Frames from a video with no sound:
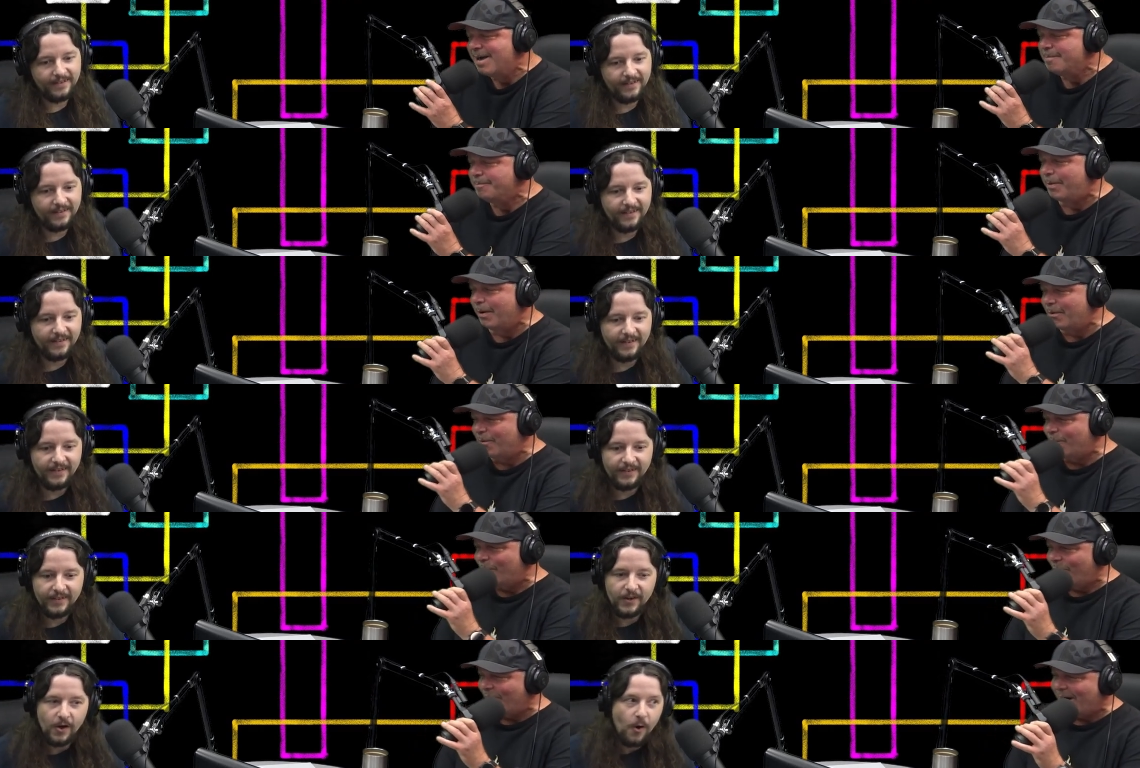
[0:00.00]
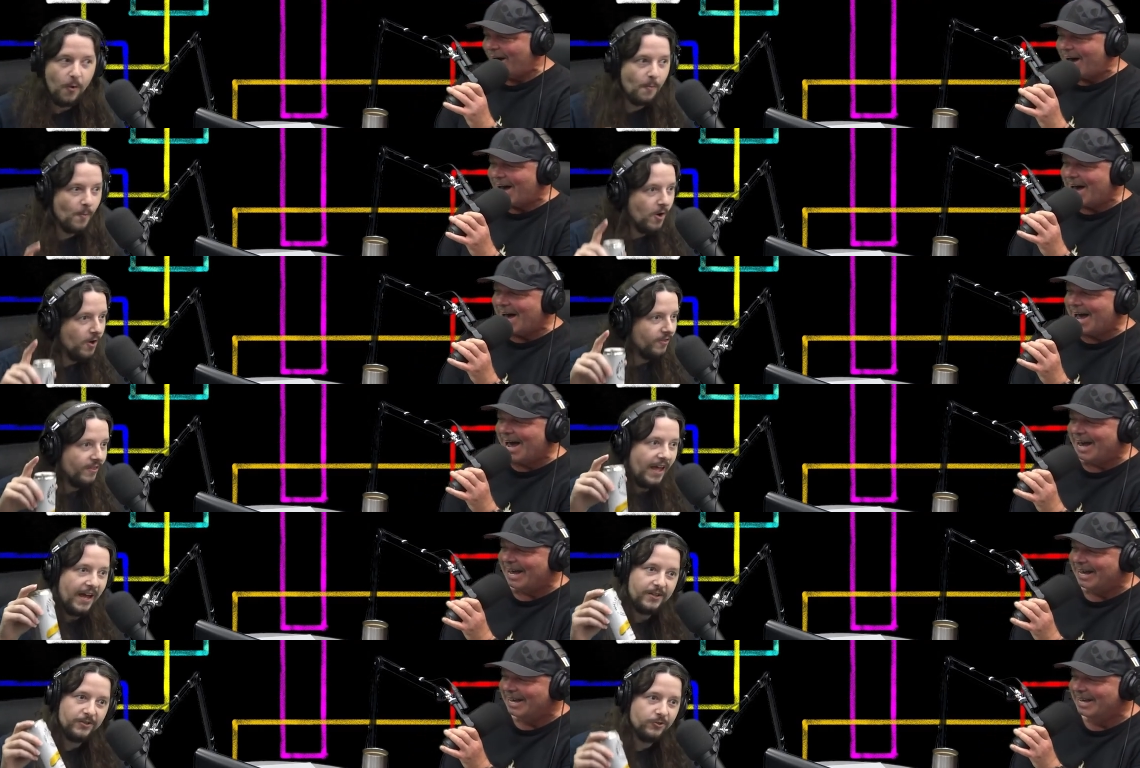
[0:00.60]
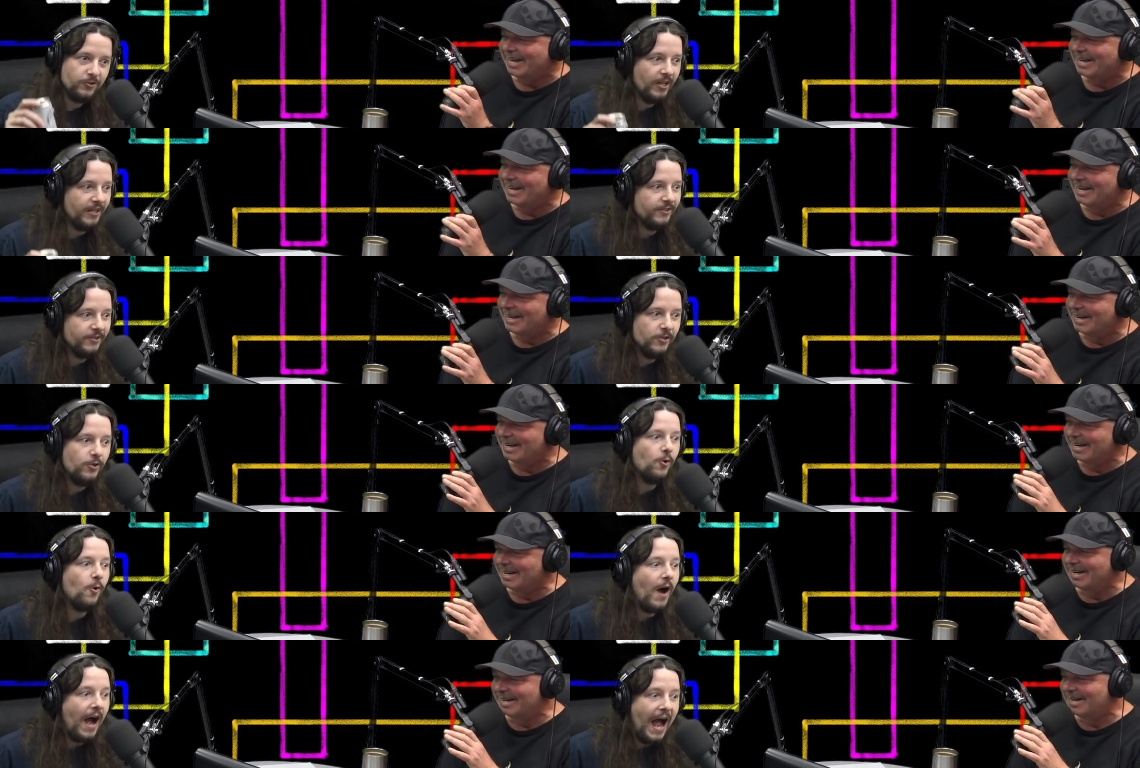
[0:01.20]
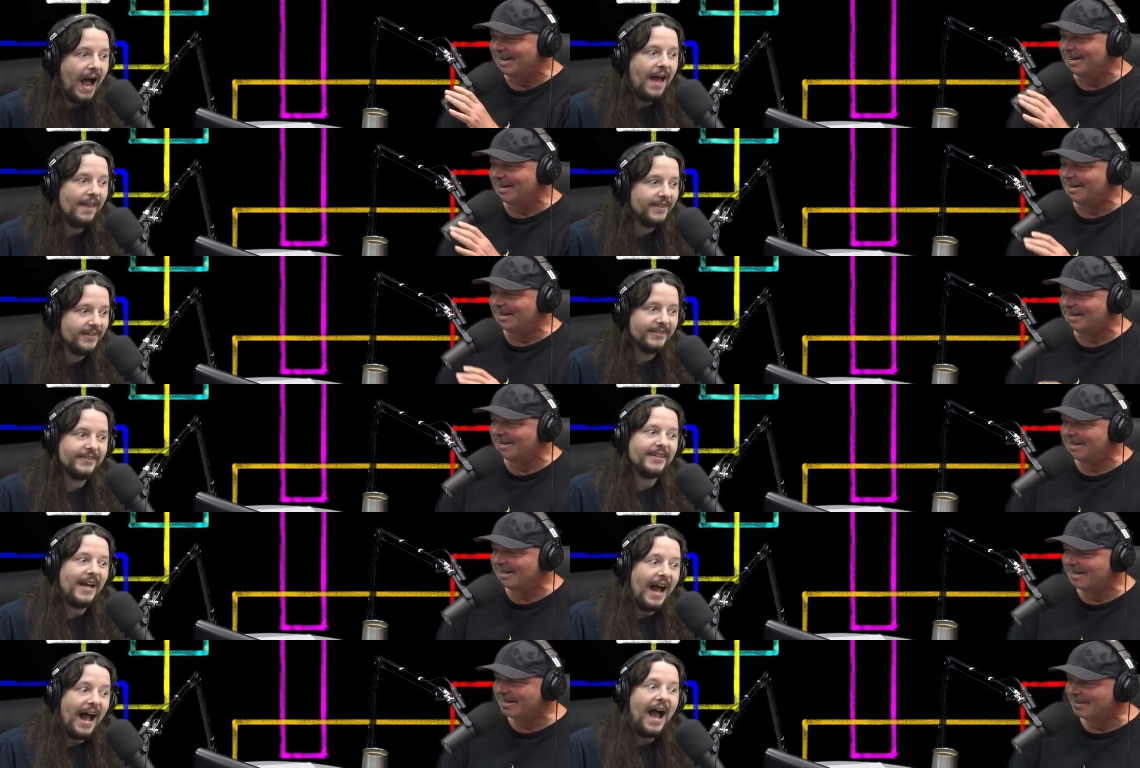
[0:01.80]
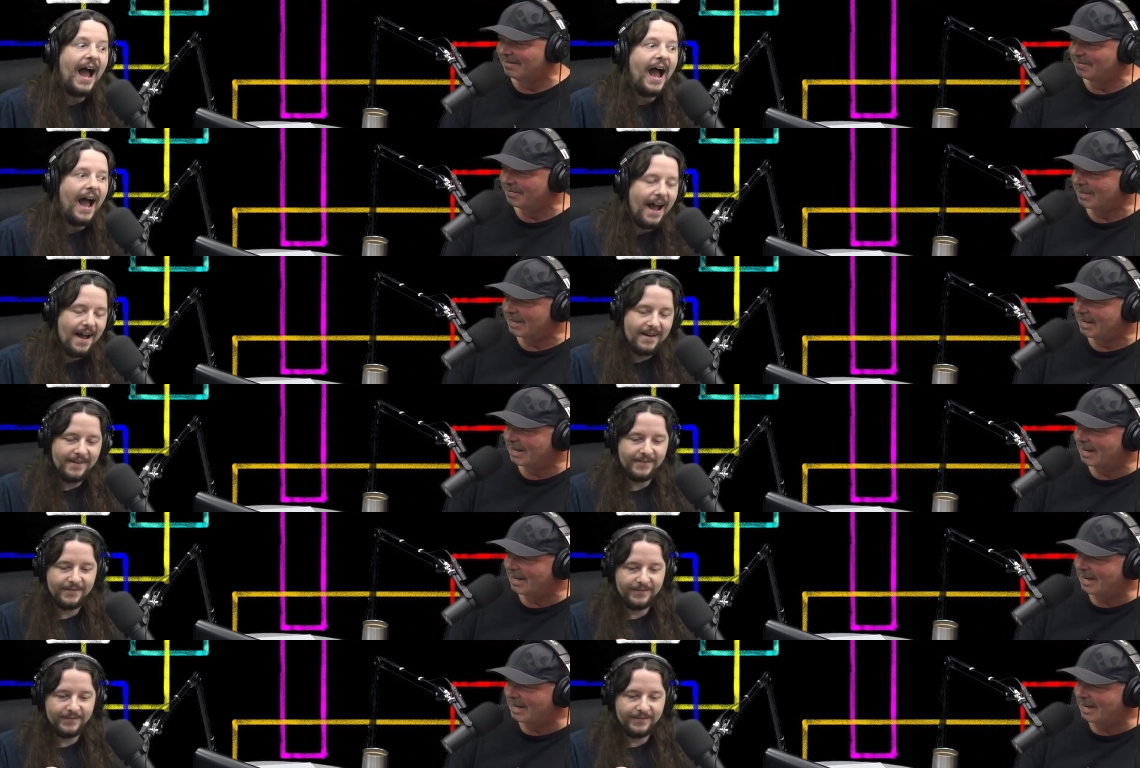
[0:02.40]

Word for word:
Speaker 1: But why? Don't put that shit too high in the sky.